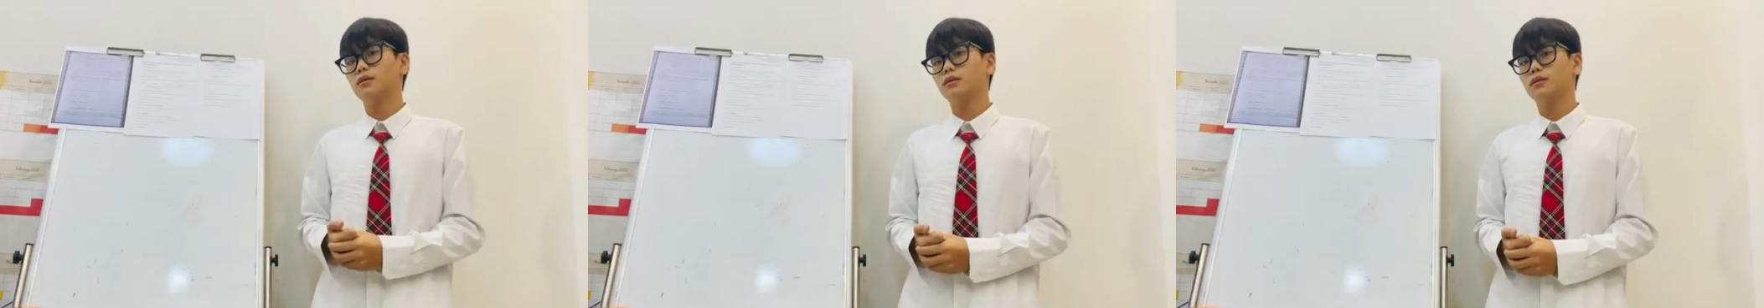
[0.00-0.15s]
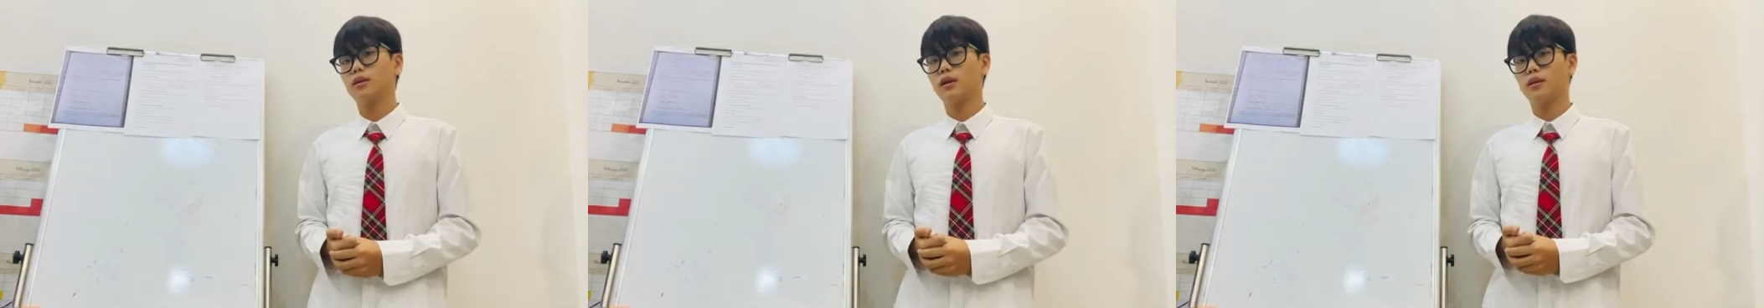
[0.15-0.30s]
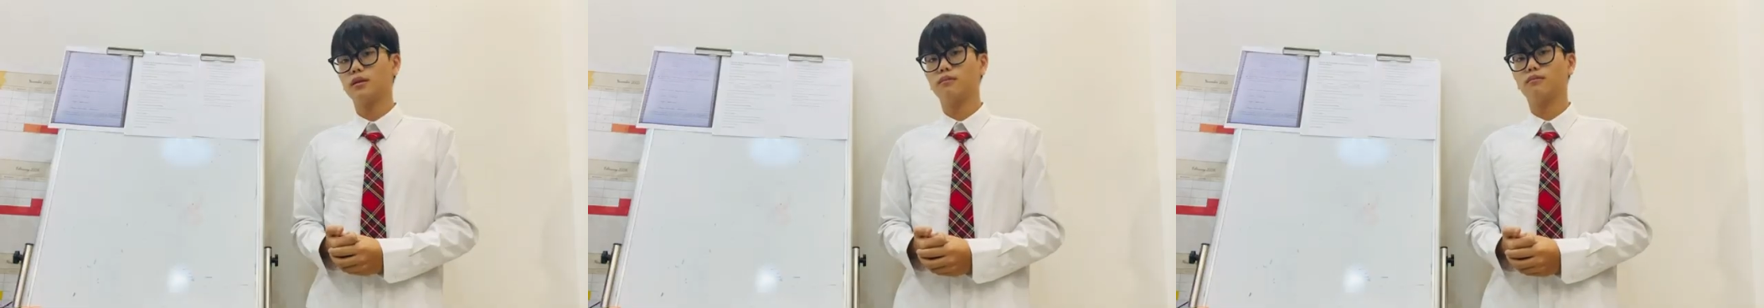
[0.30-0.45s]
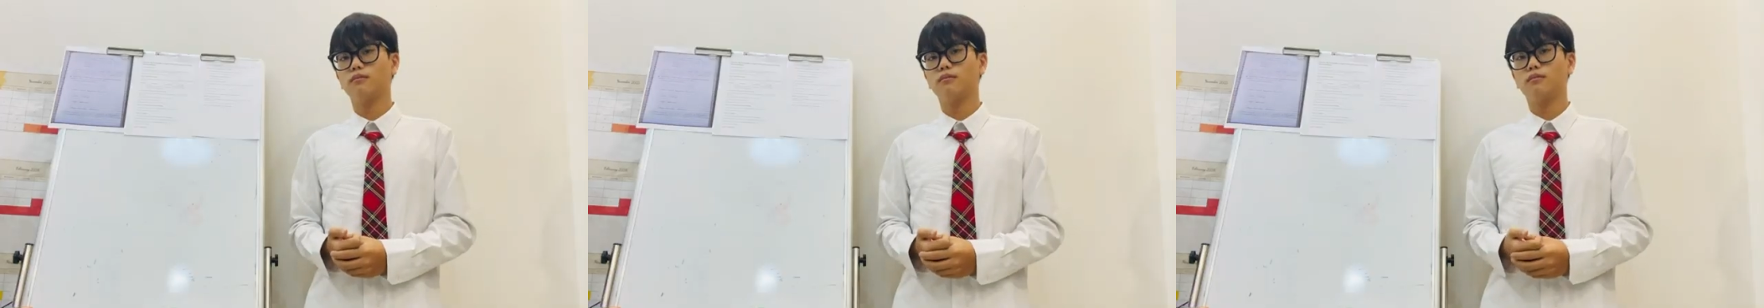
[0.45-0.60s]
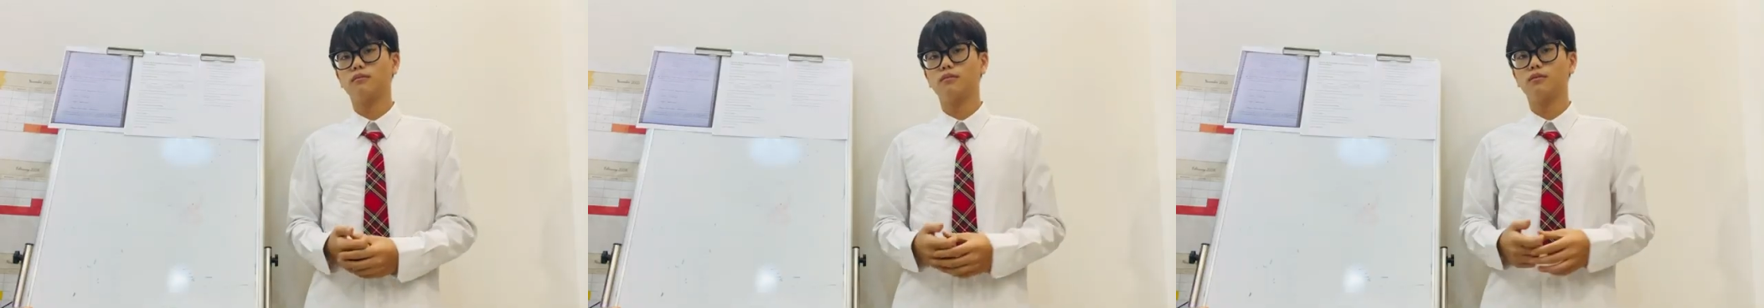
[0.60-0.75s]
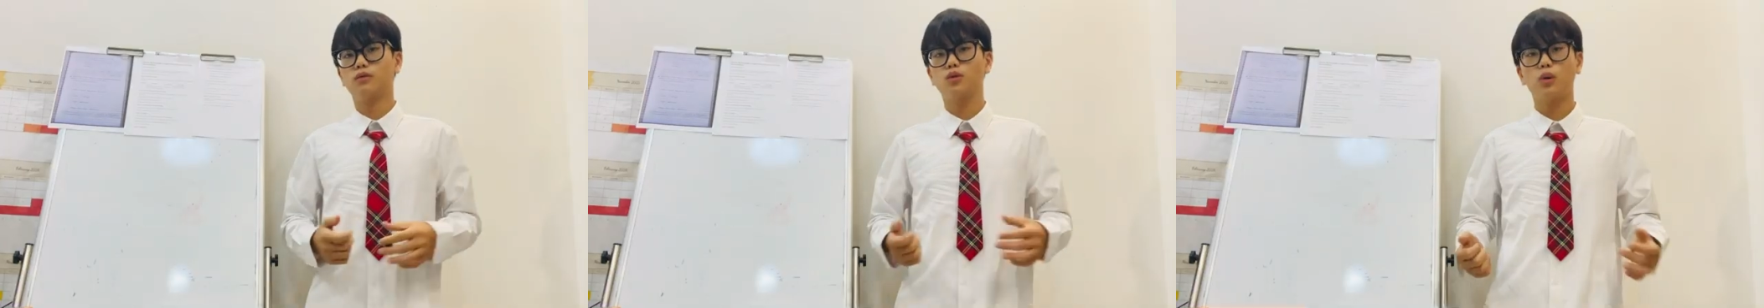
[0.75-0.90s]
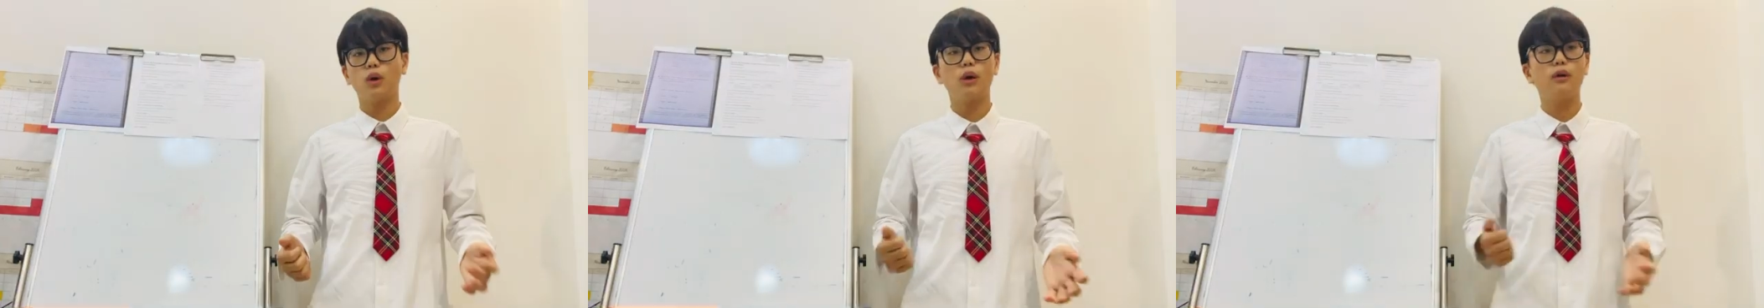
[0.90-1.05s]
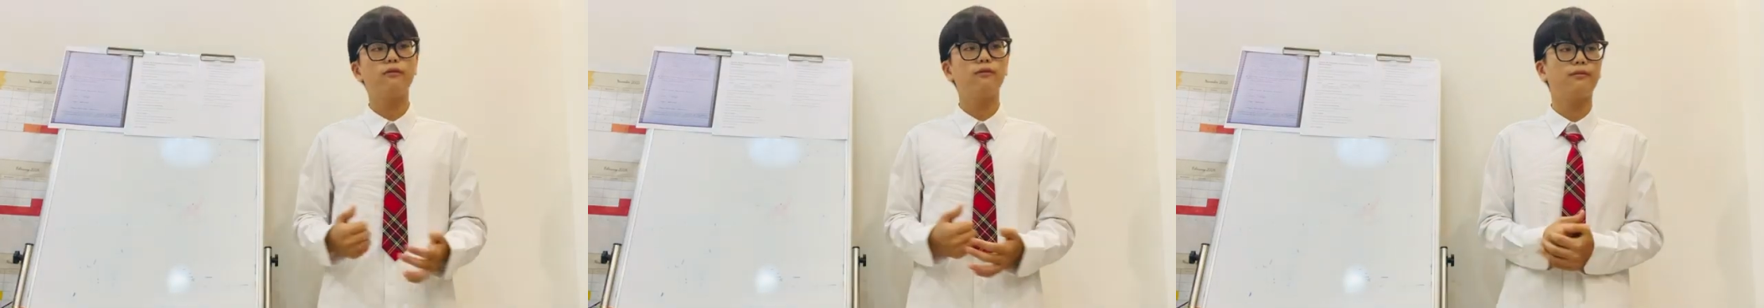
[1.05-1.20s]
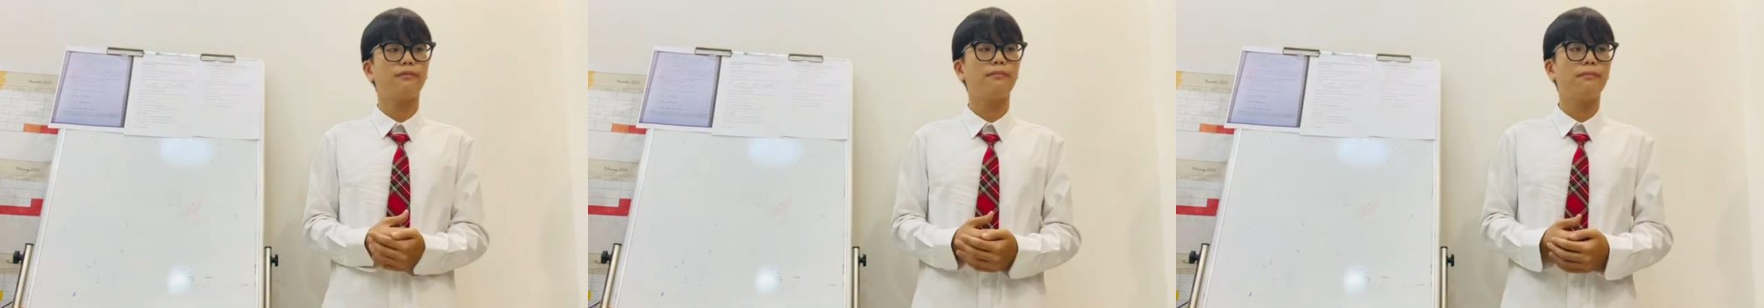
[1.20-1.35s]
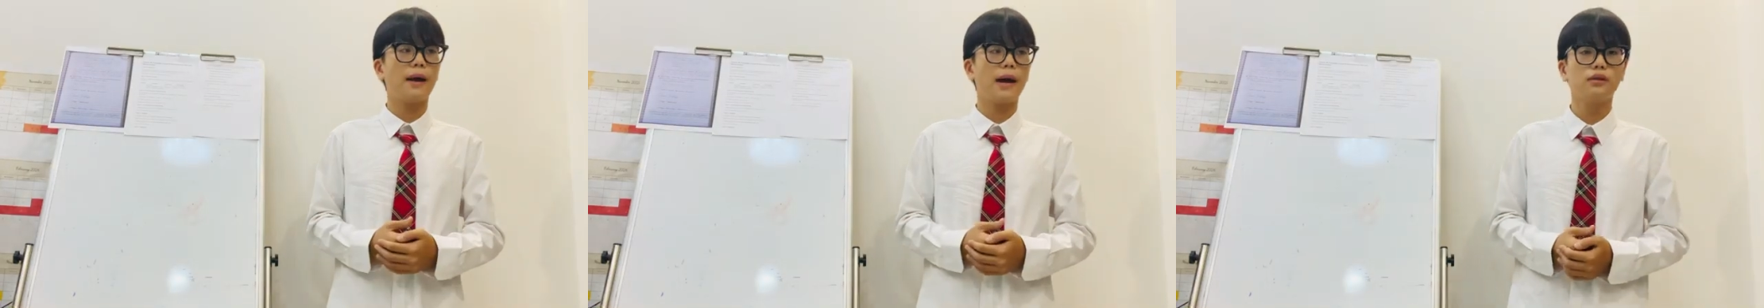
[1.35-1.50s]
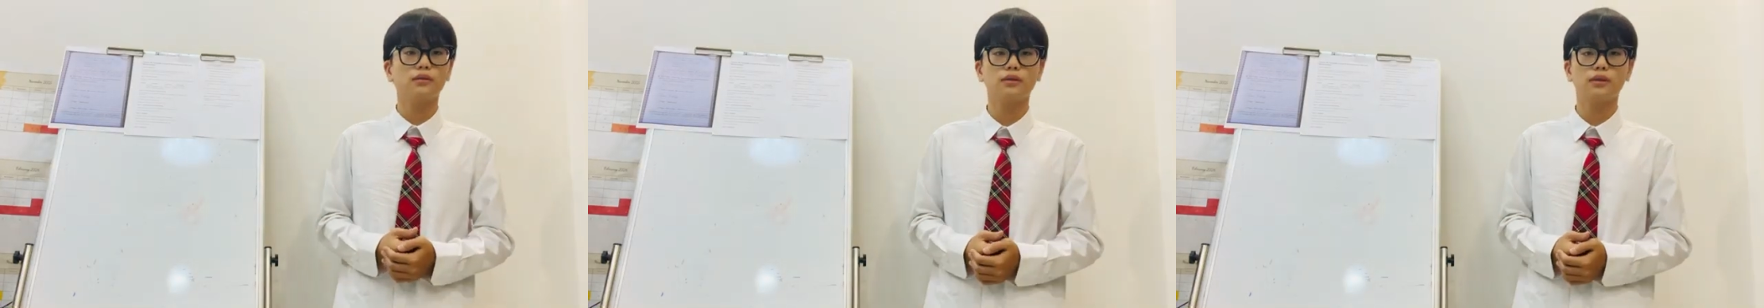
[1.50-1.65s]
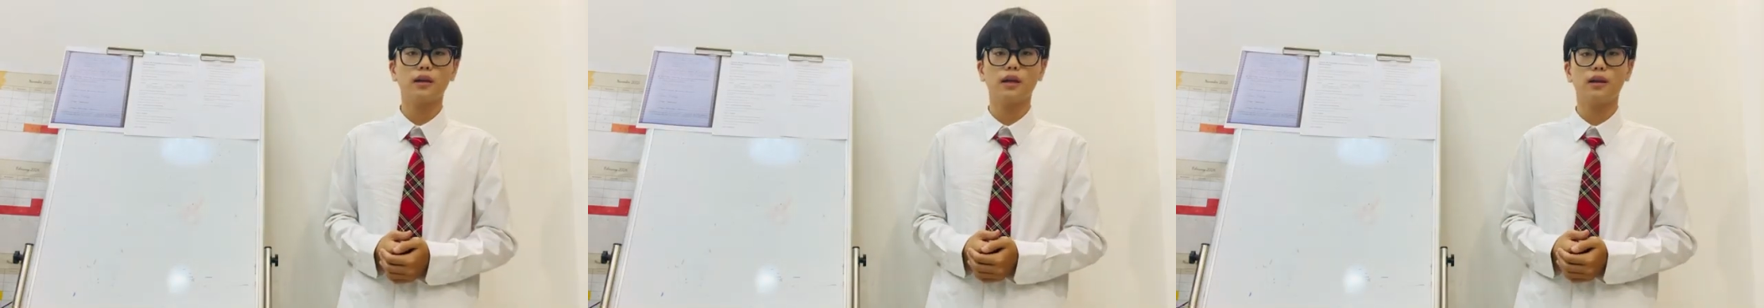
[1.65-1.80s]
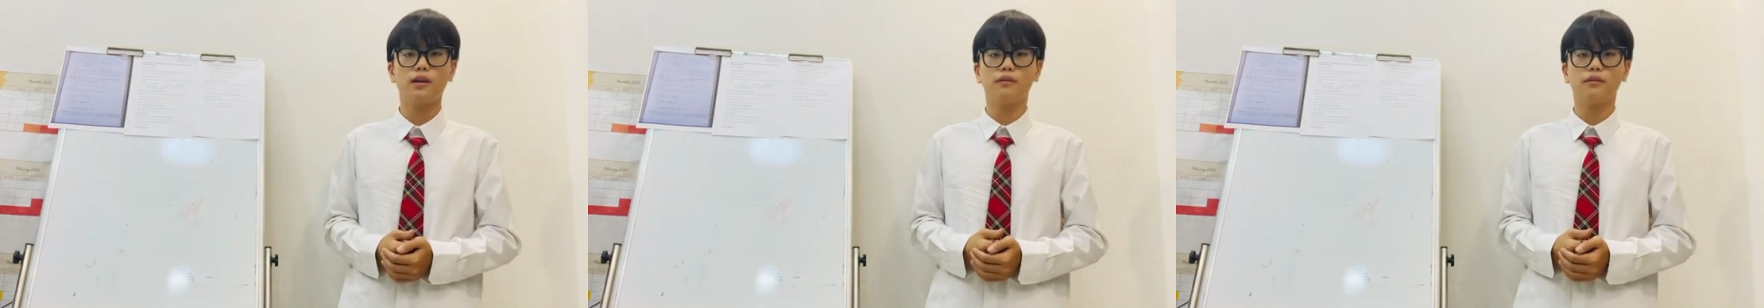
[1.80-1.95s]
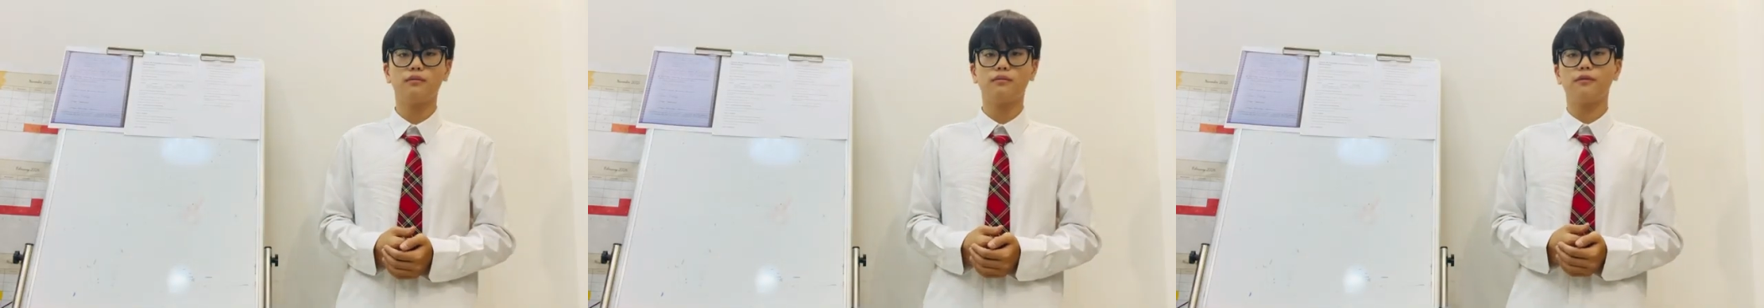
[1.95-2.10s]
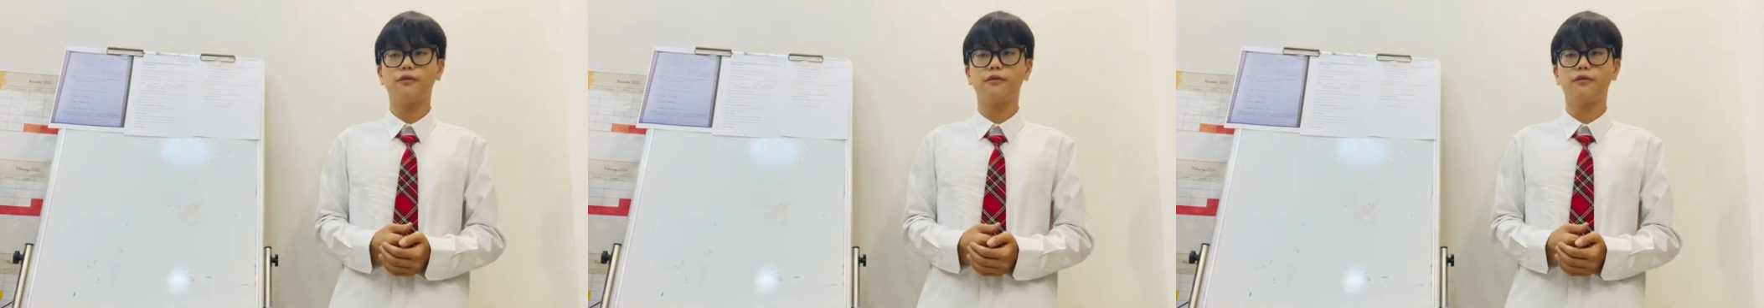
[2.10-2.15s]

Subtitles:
like 12 pounds and